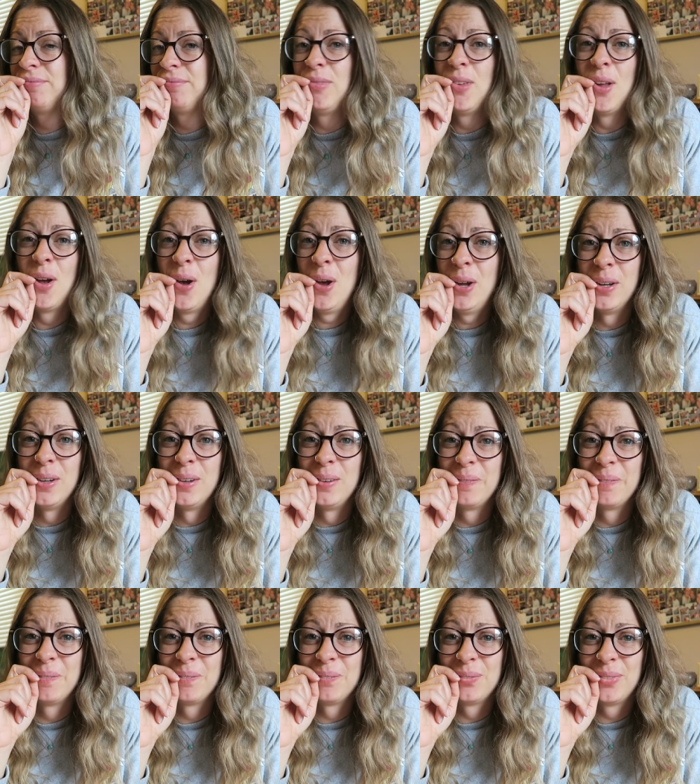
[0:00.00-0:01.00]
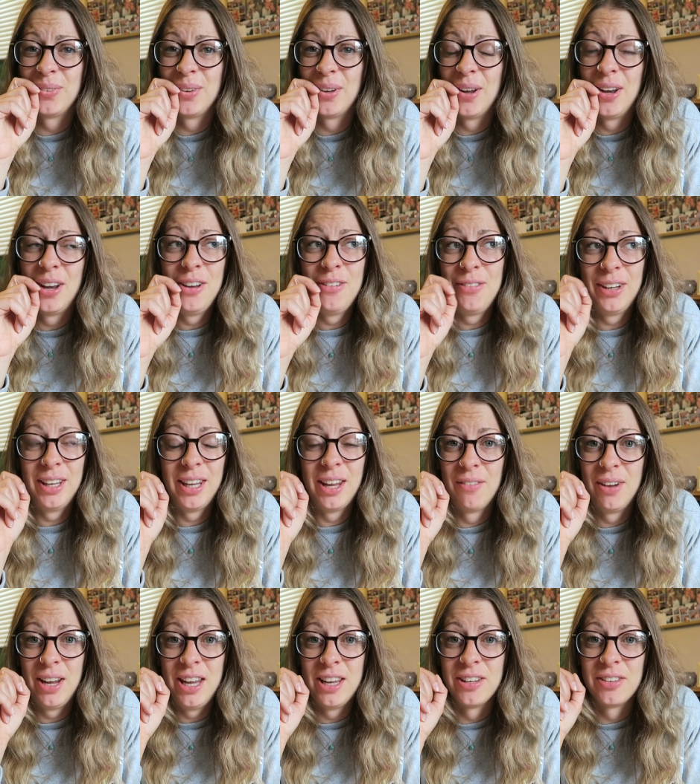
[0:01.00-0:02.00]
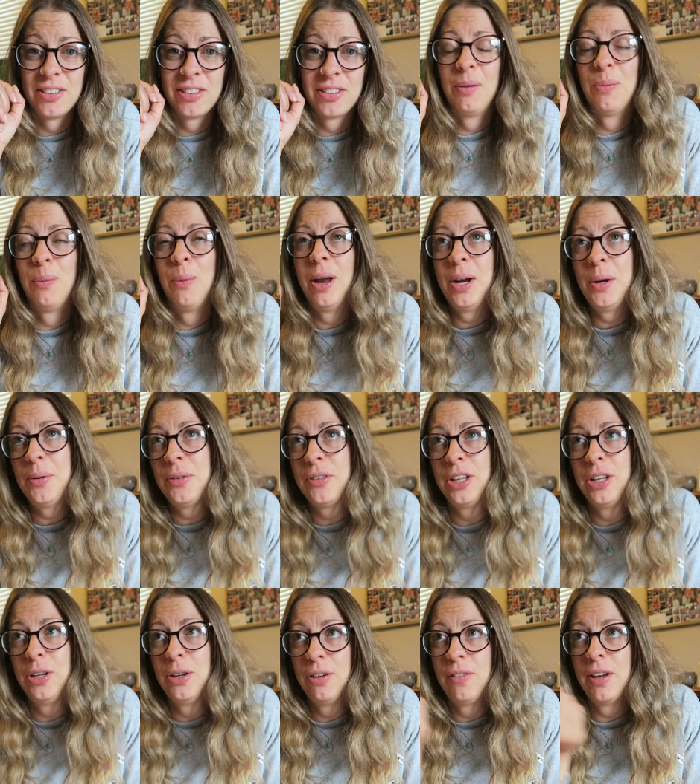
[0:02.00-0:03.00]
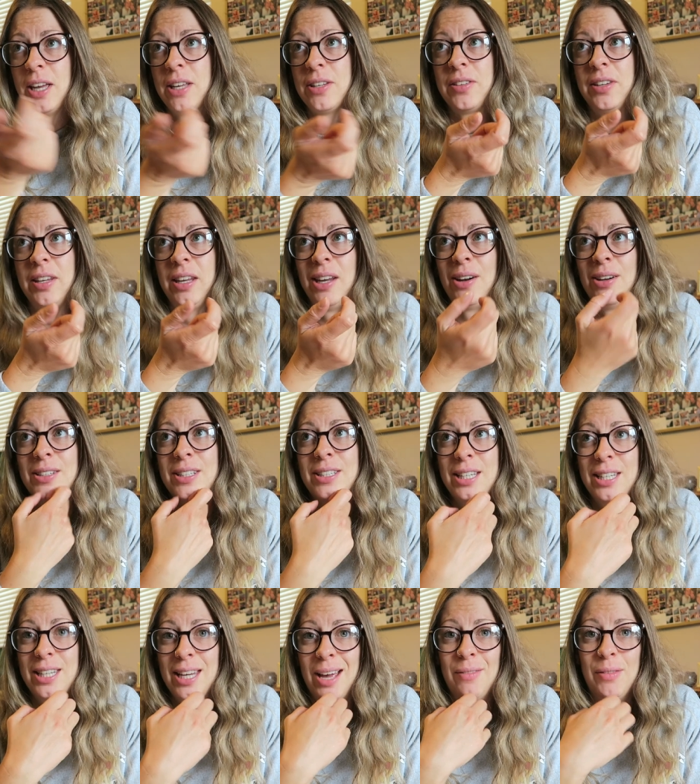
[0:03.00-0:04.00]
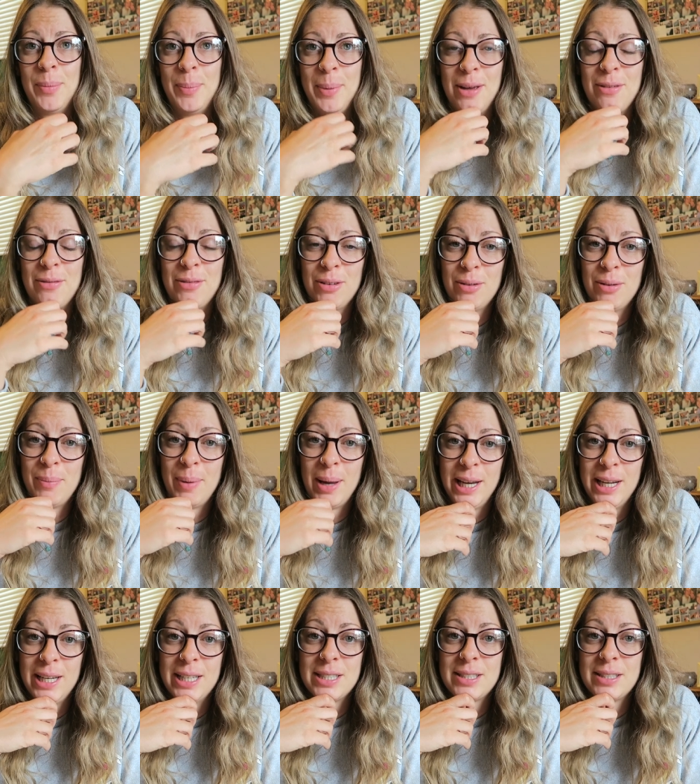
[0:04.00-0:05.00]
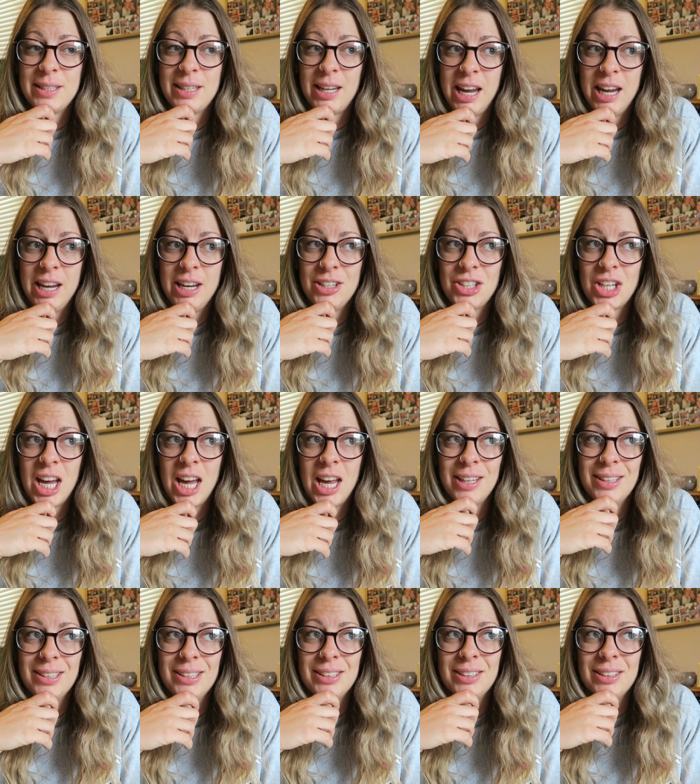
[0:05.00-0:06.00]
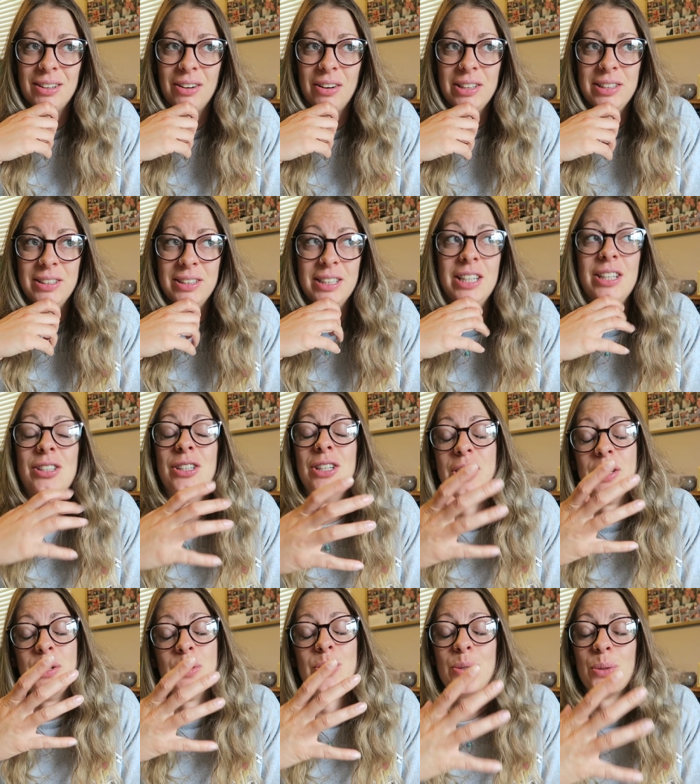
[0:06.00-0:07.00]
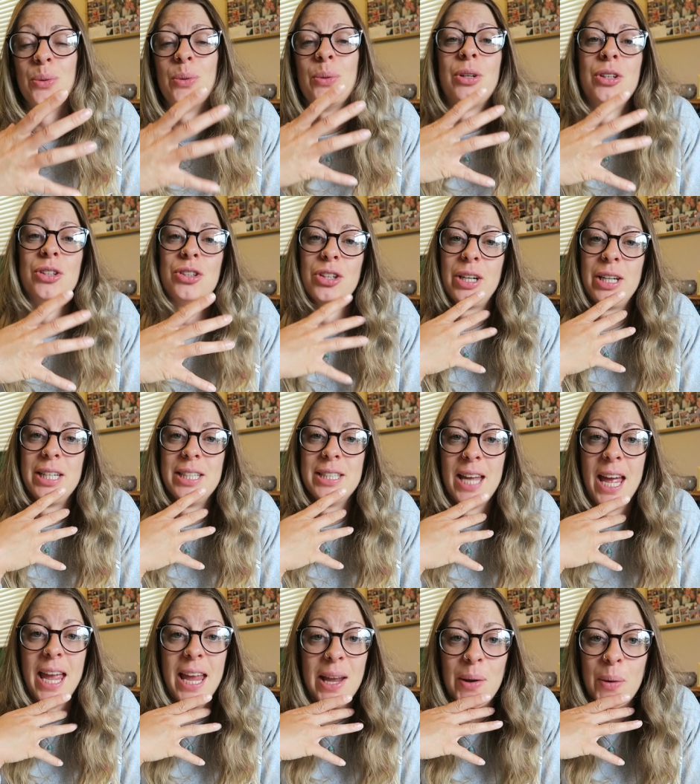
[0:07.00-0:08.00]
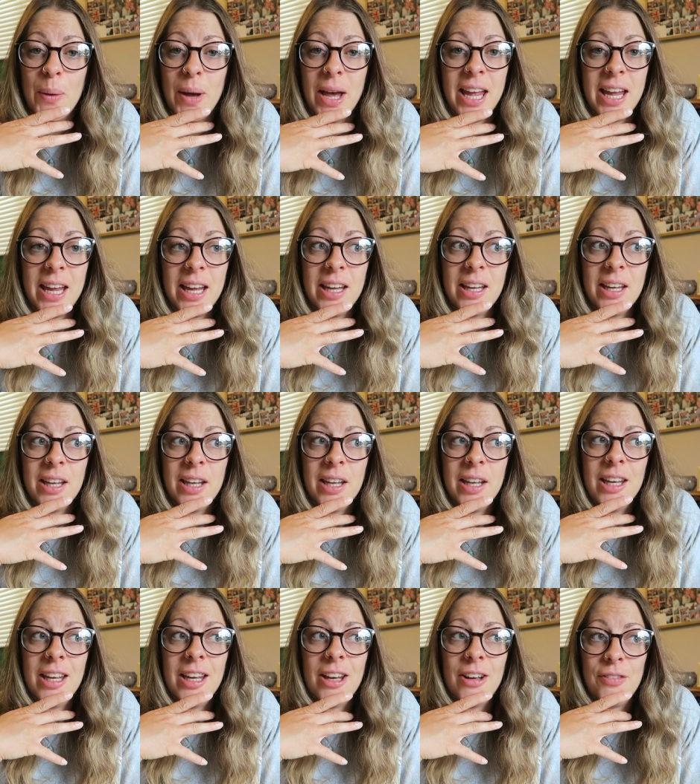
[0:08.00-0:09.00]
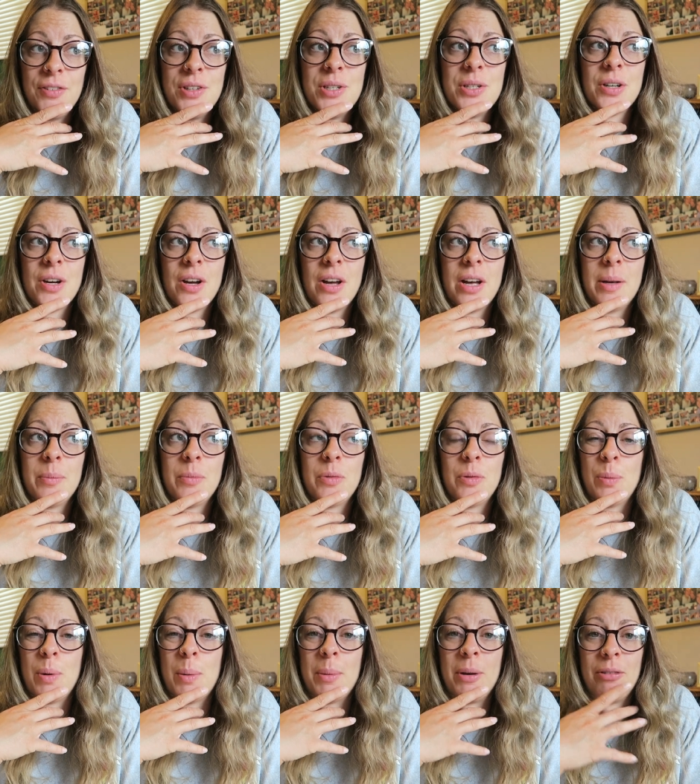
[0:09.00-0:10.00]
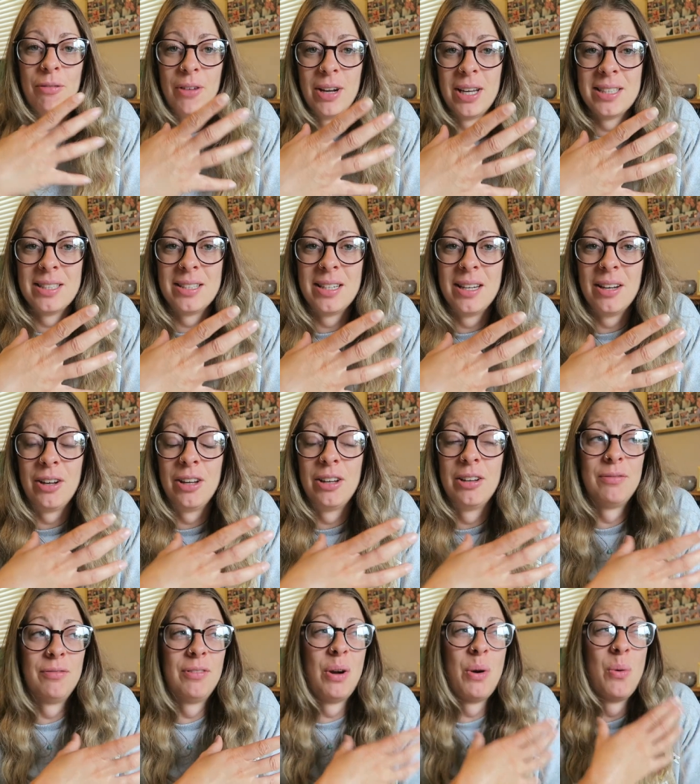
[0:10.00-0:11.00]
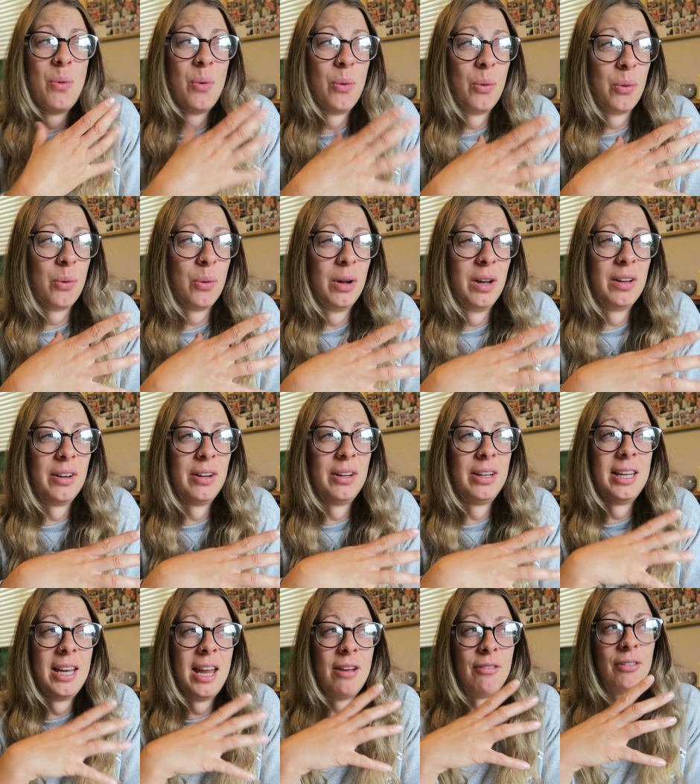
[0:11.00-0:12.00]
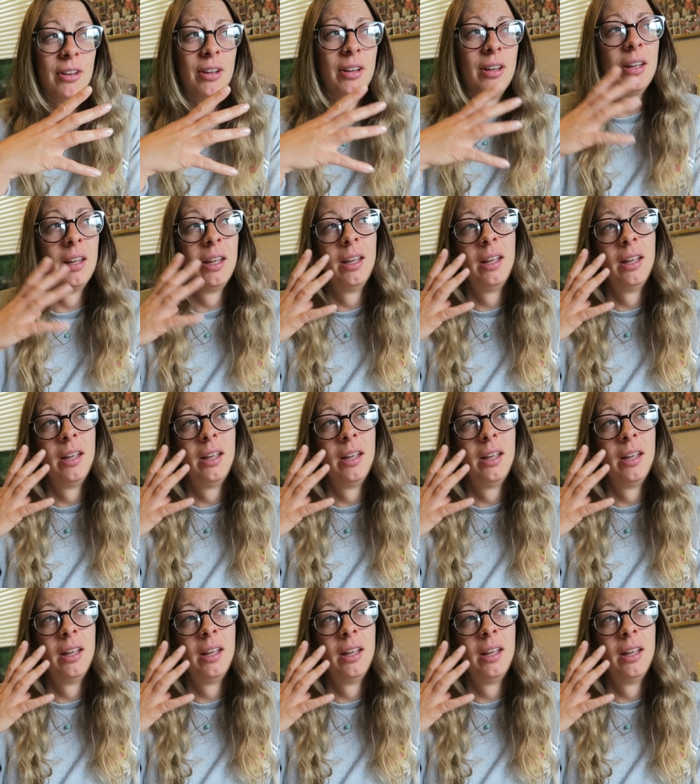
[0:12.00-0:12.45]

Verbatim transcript: no, I don't think there is. When I was at university, I did have a bit of a rebellious stage and I did used to order Chinese takeaway a few times. When my friends did, I felt awkward. I'd never